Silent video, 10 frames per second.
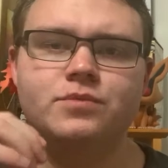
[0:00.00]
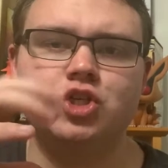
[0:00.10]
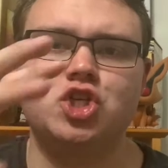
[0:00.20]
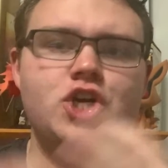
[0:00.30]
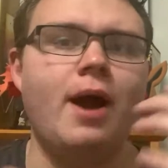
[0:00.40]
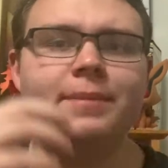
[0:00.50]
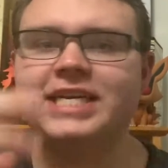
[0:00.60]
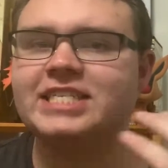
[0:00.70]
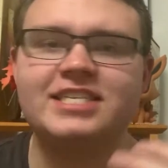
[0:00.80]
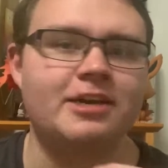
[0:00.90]

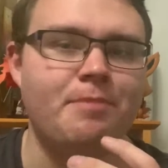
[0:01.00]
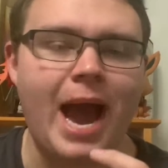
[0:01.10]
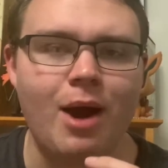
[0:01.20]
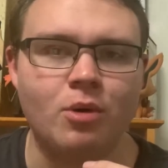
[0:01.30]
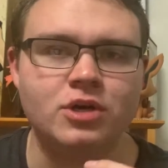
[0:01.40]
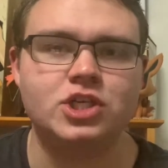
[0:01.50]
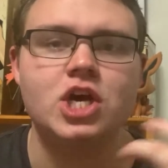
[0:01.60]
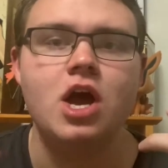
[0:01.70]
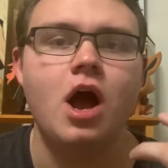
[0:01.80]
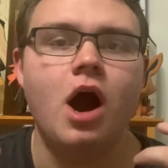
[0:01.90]
shamanistic powers
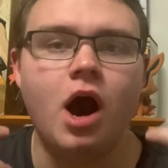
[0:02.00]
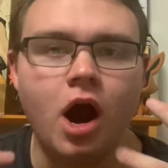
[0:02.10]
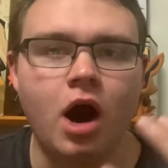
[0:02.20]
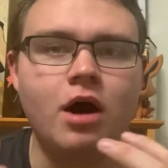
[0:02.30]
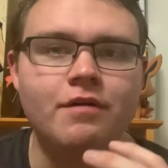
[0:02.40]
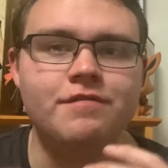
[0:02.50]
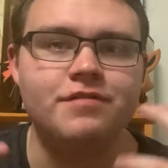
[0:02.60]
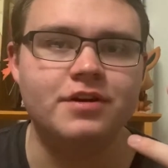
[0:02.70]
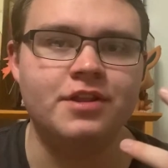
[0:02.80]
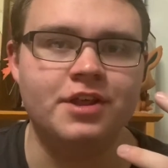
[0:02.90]

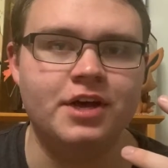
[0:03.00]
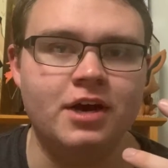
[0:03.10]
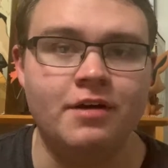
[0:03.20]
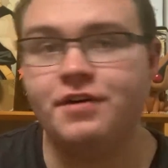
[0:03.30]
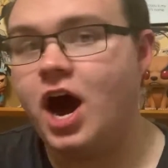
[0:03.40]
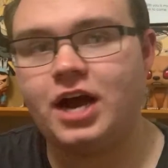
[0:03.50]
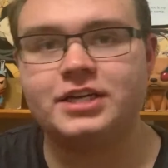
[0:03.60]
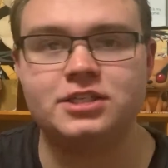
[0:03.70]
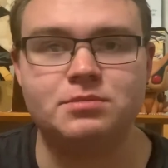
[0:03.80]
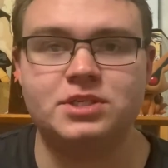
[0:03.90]
of
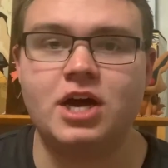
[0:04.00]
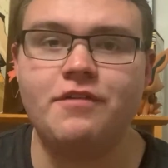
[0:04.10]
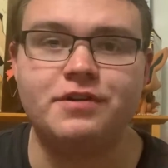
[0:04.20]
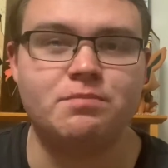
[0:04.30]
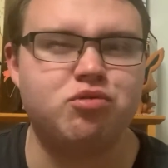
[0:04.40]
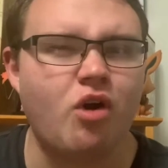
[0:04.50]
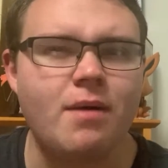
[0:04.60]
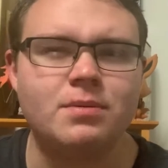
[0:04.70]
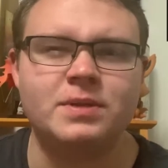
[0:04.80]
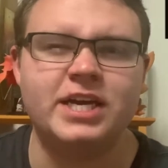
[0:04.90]
Hawkins himself, and
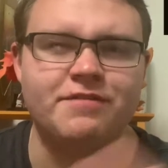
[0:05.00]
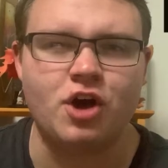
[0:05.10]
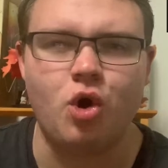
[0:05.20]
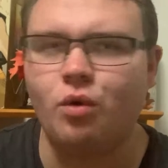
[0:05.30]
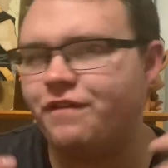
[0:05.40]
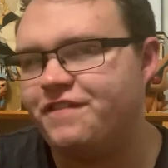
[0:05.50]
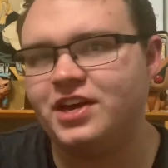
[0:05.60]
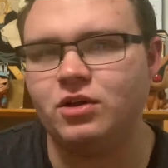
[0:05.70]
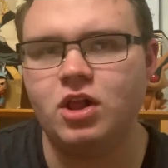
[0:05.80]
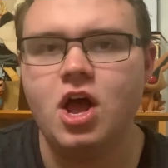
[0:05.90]
probably of the whole
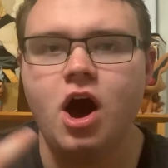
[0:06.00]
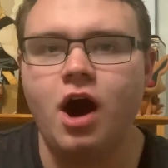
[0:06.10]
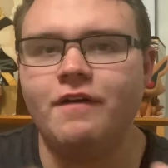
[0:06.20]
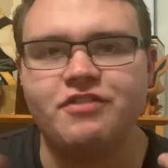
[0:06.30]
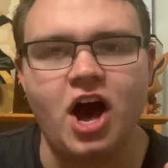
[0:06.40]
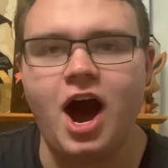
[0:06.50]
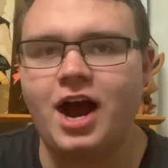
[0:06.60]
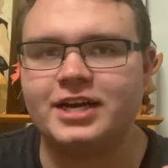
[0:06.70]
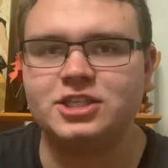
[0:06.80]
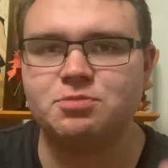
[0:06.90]
feel of the
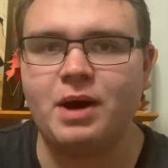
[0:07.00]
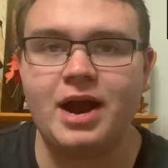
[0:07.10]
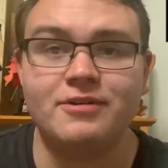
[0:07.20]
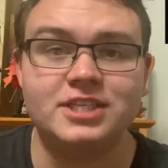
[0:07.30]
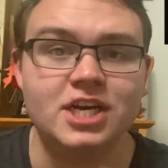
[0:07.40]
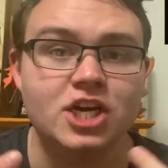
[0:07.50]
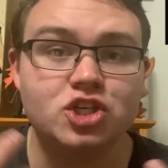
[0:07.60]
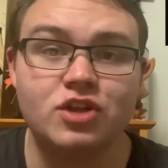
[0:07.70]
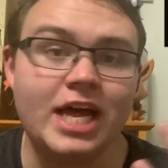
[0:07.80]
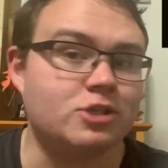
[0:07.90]
Hawkins Pirates.
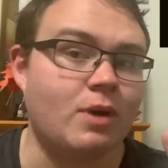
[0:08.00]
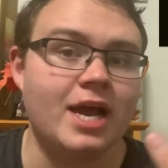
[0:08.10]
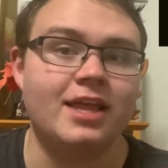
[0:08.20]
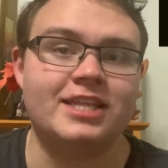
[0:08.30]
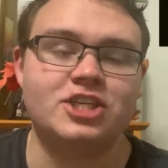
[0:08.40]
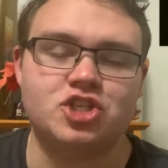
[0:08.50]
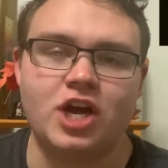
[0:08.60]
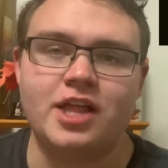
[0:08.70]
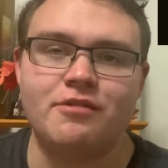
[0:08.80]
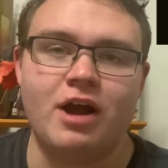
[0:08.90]
So that's why I like this
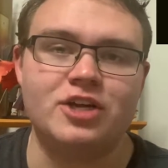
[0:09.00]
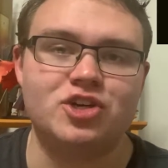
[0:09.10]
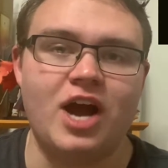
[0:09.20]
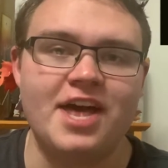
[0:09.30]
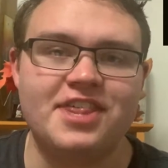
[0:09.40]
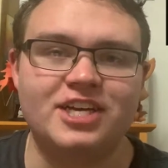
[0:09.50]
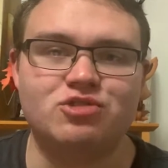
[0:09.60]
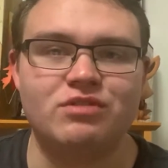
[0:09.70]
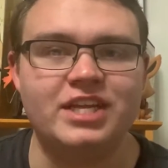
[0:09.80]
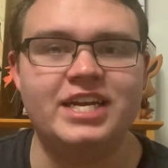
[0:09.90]
Jolly Roger. I think
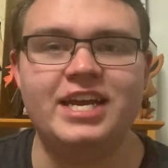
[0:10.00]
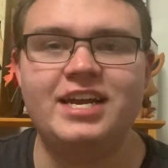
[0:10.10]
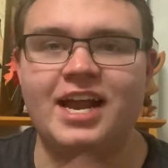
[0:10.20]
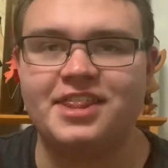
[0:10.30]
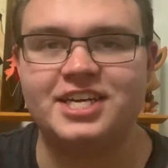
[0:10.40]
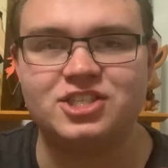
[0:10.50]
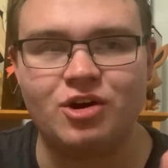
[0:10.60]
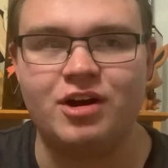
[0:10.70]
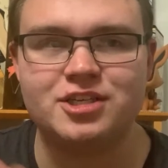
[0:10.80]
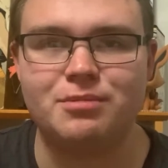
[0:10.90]
it's really neat, and I think it's
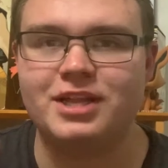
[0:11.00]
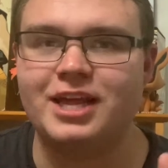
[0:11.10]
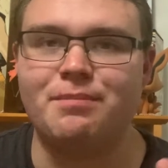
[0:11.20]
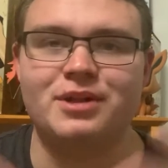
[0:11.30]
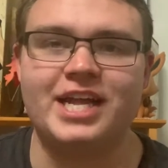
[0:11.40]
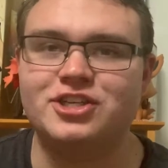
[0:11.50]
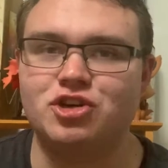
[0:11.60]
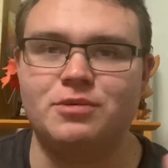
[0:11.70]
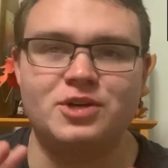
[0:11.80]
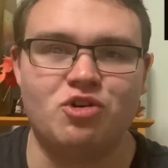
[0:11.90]
awesome that they put that
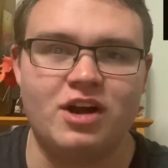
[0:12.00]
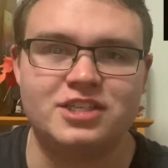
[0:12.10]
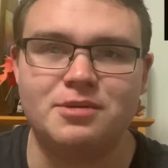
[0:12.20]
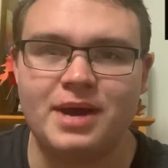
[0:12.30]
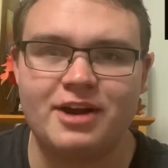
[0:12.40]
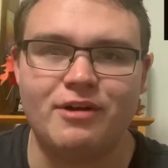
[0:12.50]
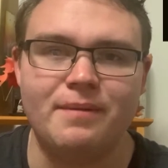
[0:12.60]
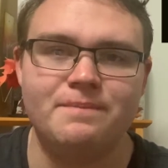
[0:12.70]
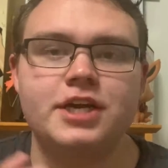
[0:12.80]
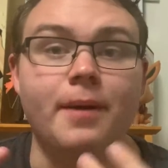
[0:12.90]
German cross in the background.
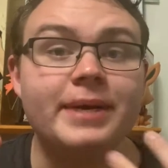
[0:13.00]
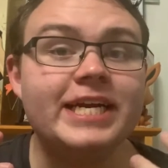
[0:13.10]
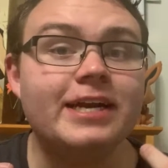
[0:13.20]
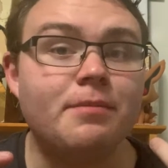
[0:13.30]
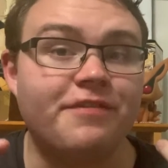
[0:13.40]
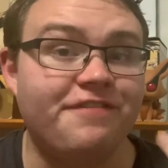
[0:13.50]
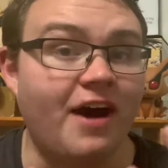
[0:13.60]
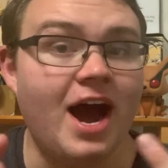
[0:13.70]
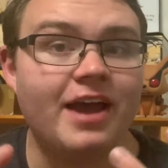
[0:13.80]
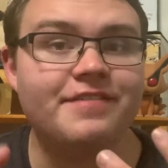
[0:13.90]
Coming in at number
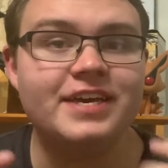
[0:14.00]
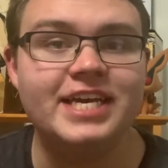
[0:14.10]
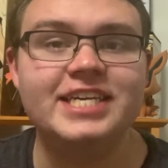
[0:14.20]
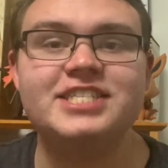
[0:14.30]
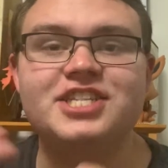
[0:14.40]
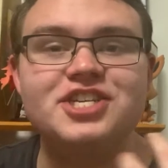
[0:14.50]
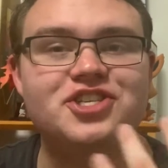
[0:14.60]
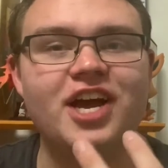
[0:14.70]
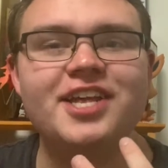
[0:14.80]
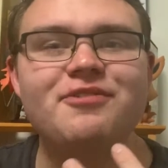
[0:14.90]
5 is the
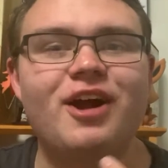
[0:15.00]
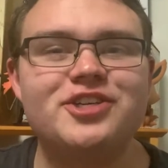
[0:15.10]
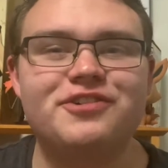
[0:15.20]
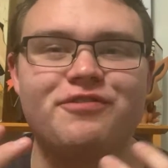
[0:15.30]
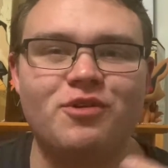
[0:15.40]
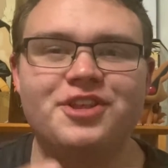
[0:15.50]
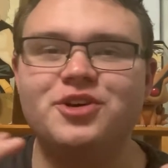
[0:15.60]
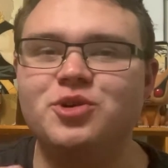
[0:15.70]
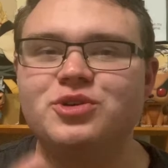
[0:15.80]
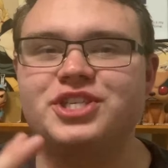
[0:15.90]
Jolly Roger for the
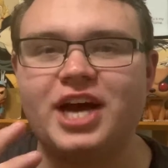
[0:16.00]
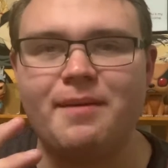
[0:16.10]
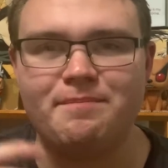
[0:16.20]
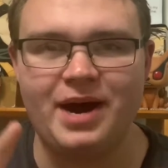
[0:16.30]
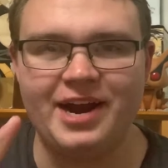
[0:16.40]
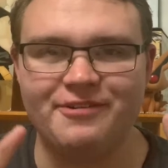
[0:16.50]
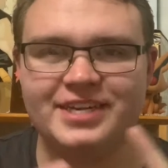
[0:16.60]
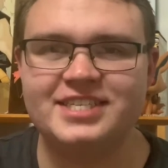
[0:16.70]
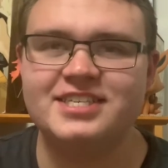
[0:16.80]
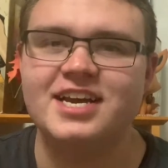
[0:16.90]
Usopp
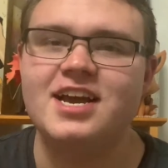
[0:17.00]
Pirates.